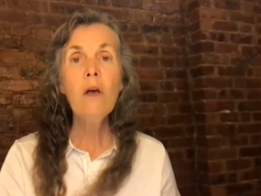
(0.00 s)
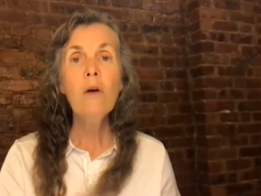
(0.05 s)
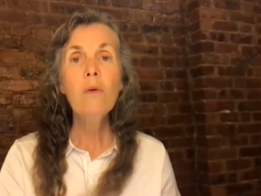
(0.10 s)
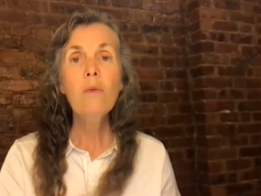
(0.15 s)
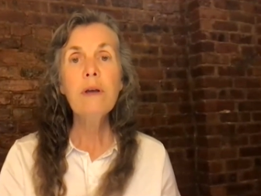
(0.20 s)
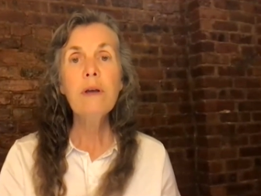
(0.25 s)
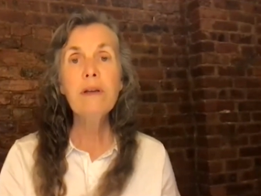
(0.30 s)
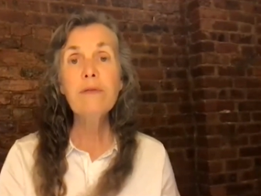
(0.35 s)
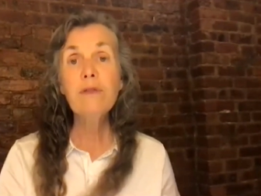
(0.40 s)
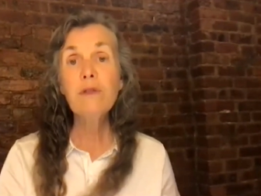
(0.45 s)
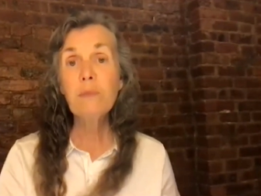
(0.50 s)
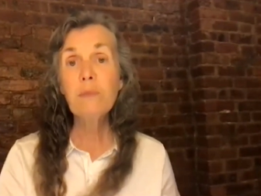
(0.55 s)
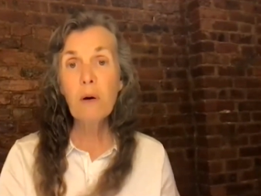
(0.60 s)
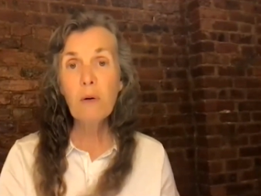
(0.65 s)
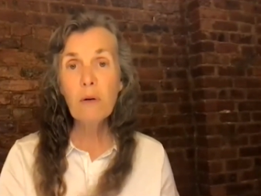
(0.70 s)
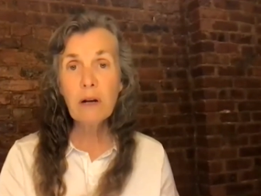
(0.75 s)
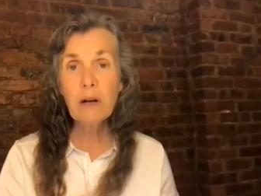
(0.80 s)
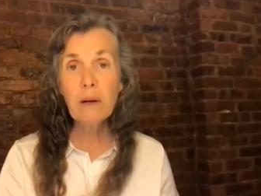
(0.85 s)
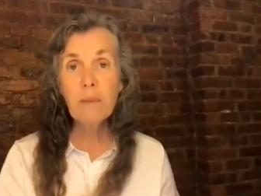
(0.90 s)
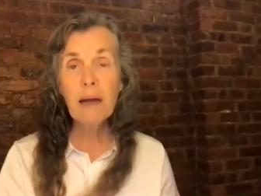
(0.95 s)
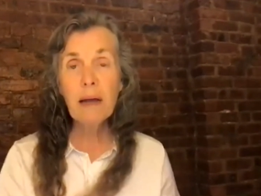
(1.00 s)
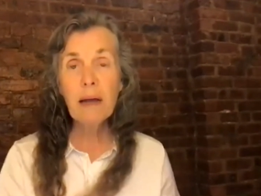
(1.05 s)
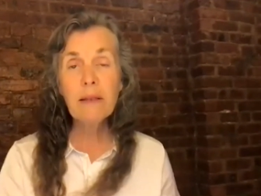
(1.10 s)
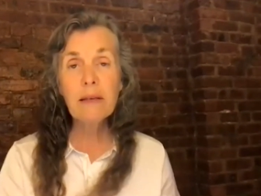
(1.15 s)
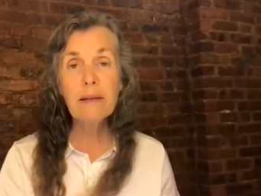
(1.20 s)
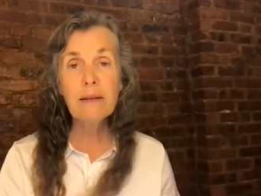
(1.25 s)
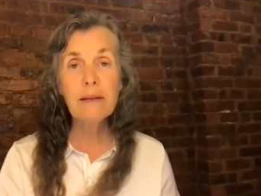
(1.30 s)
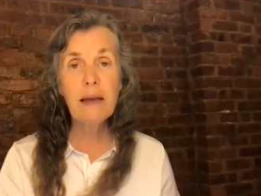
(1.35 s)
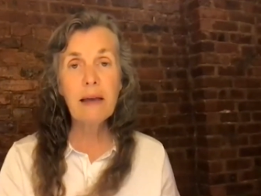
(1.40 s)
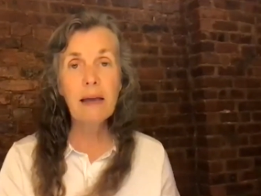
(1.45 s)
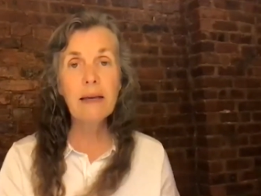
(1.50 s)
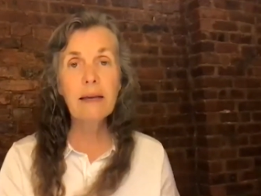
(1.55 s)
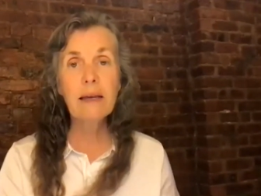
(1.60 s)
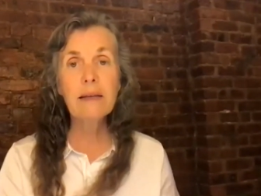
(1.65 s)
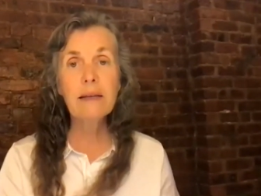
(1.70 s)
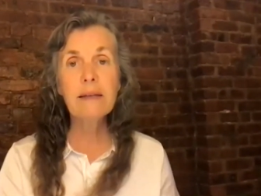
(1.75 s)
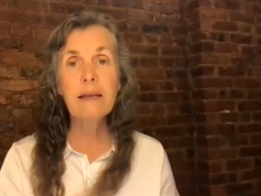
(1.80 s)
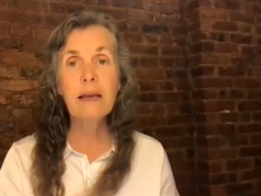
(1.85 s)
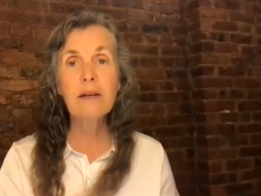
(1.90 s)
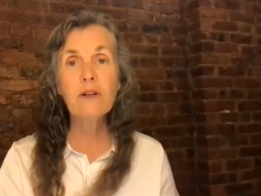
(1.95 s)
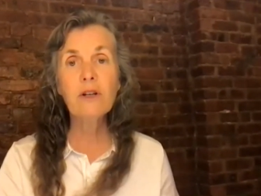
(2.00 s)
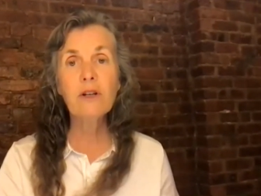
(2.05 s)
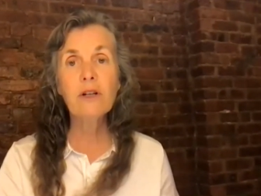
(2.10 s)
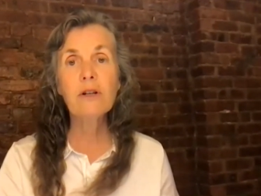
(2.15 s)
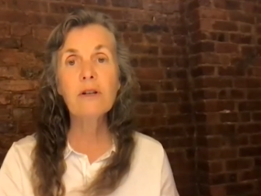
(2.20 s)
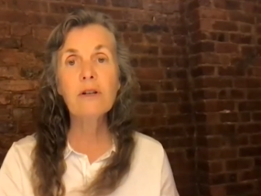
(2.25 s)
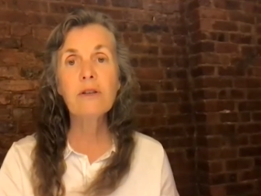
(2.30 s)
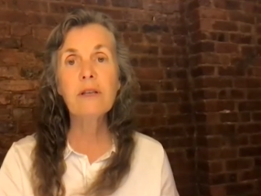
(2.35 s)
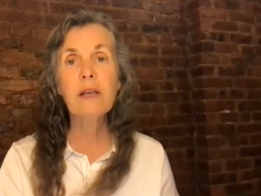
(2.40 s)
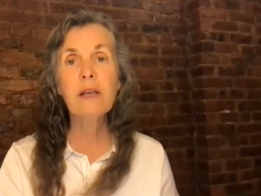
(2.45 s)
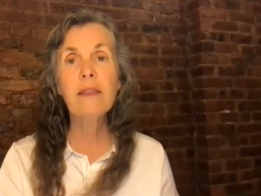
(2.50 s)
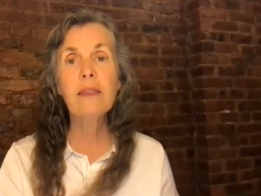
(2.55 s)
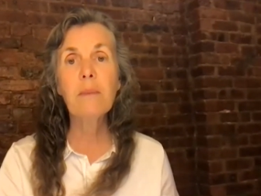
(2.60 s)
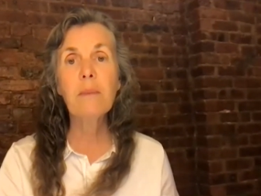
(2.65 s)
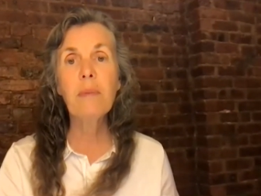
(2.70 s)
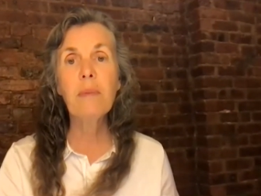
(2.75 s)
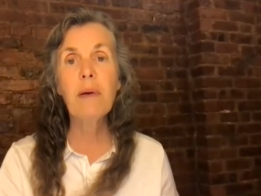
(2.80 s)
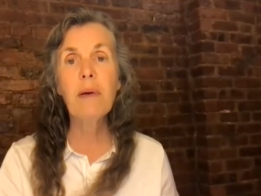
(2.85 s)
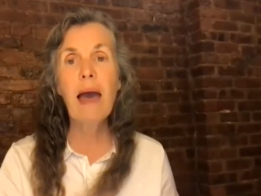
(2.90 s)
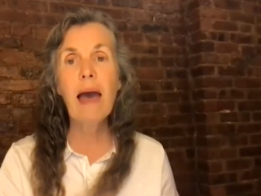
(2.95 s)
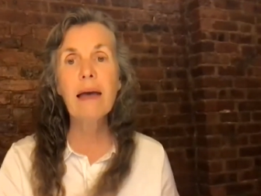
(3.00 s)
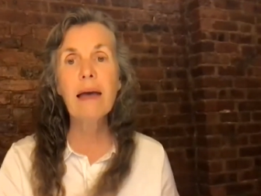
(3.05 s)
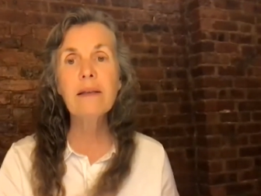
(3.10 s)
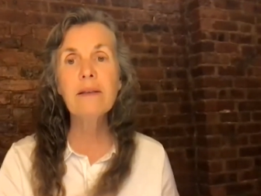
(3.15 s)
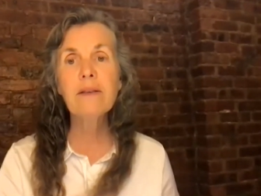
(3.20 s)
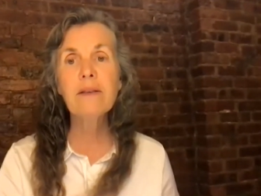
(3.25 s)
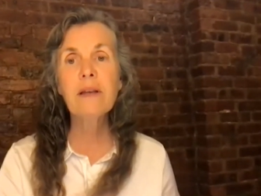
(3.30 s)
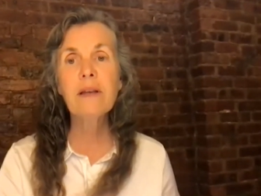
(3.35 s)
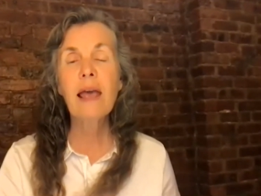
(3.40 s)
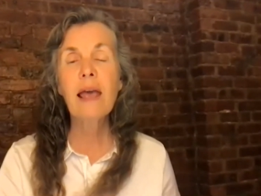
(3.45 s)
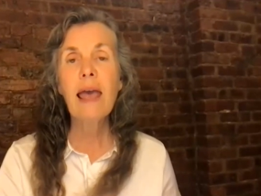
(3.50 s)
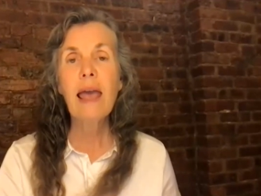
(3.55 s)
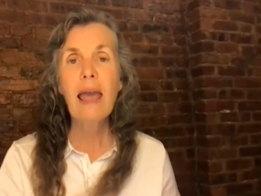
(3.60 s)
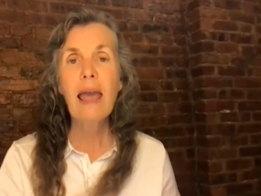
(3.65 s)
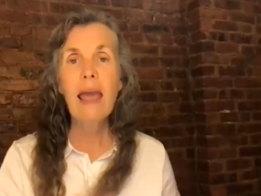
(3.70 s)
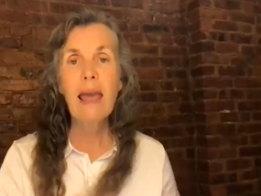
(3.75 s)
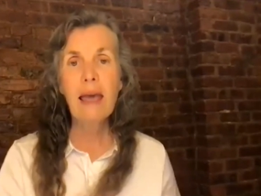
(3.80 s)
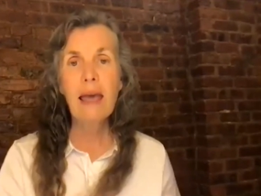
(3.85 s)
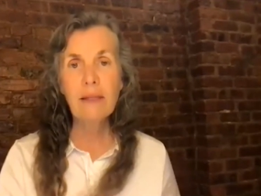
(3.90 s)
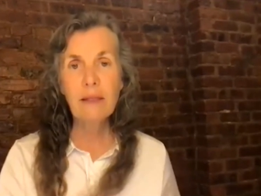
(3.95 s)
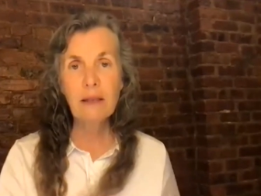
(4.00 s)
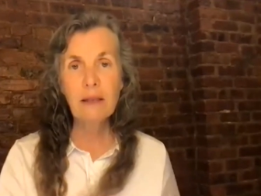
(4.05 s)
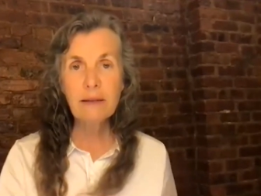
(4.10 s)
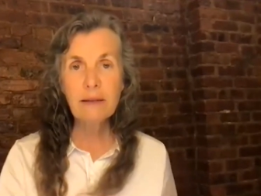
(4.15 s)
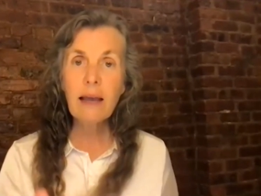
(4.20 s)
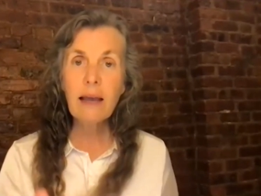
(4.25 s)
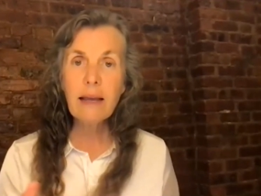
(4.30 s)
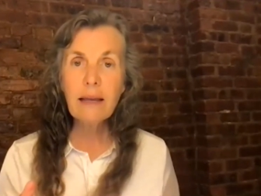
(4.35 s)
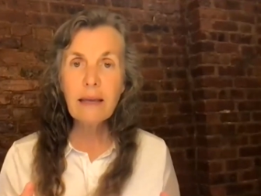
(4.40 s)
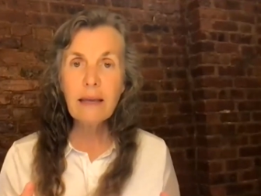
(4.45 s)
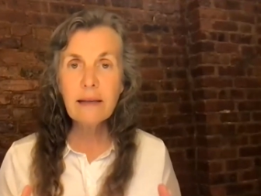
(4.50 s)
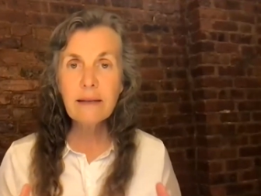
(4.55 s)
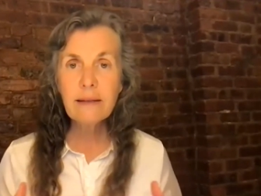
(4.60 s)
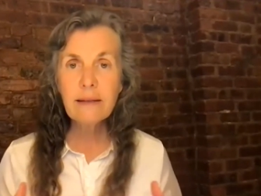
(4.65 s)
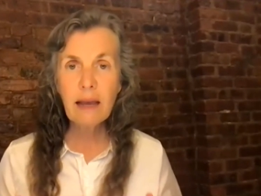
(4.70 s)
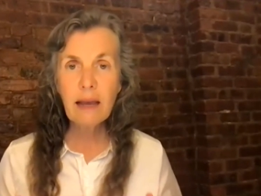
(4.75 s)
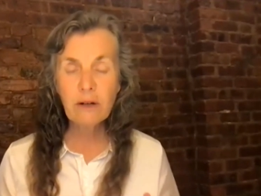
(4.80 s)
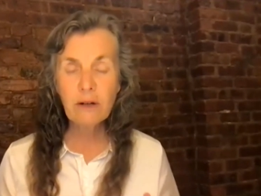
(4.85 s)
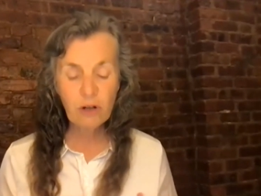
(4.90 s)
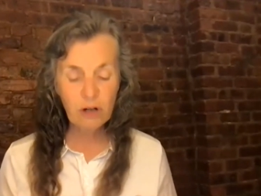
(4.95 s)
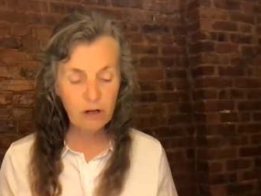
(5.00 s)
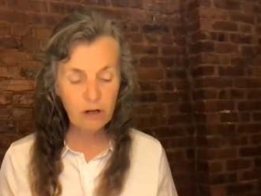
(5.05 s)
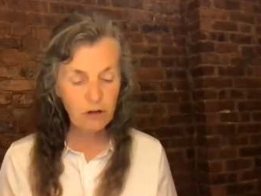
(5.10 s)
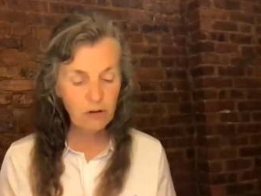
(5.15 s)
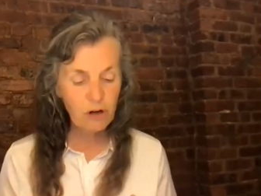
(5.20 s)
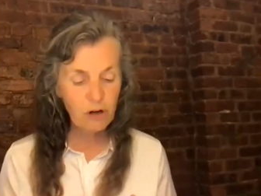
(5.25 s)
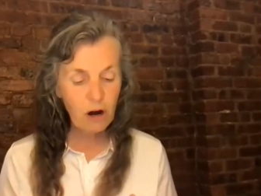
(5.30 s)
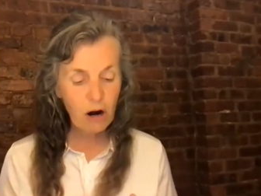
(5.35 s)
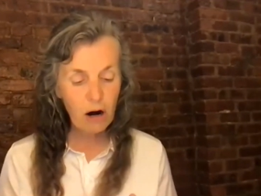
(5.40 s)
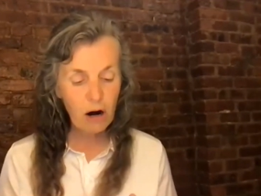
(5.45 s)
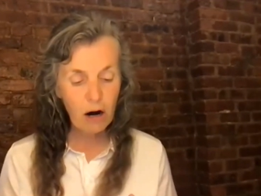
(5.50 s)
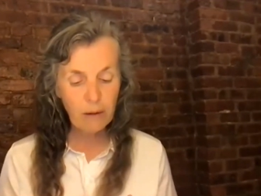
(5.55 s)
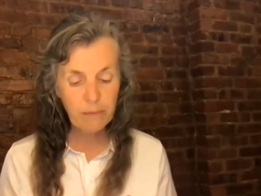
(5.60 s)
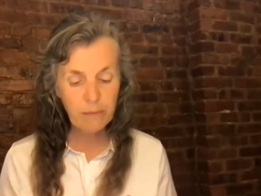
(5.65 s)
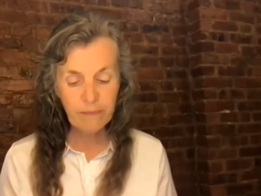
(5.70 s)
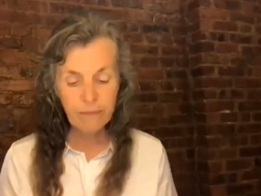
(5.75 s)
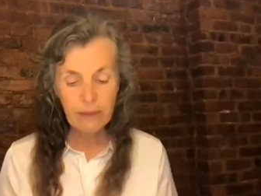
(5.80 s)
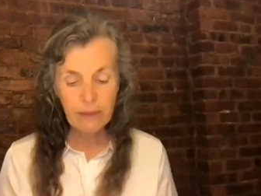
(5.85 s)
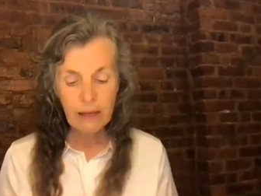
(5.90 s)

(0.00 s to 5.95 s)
We've spoken about the psychic centers in the past, and the psychic centers are